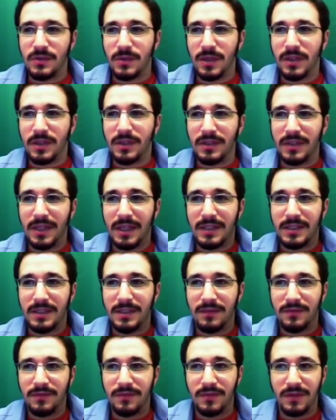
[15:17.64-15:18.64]
or a
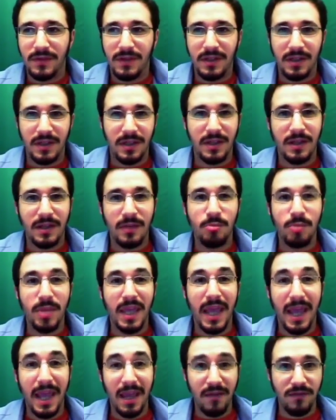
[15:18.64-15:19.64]
collective
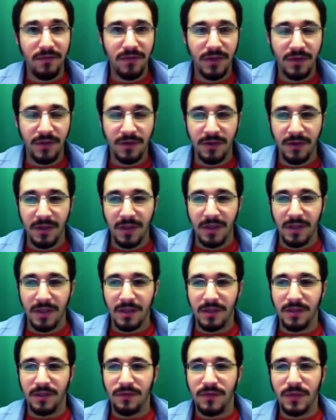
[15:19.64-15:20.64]
behavior.
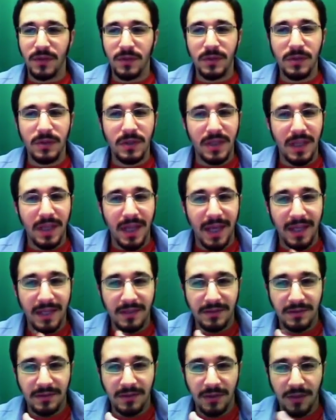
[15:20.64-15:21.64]
If you look
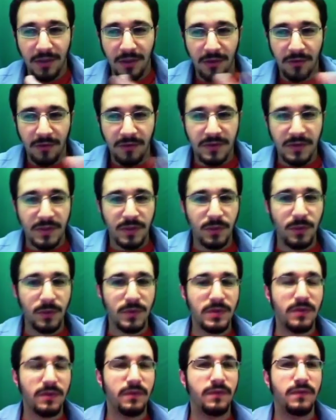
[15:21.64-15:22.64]
at,
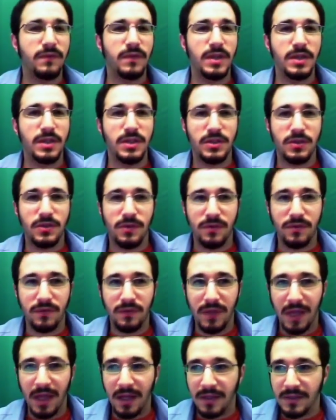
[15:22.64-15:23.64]
schools of fish or
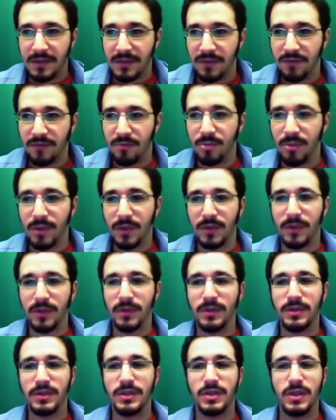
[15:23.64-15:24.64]
flocks of
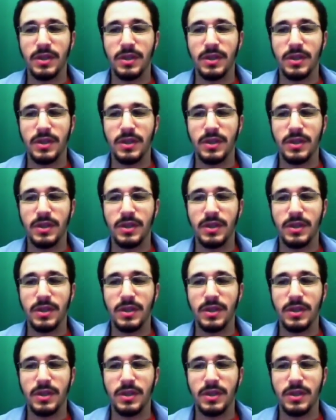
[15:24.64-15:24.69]
birds.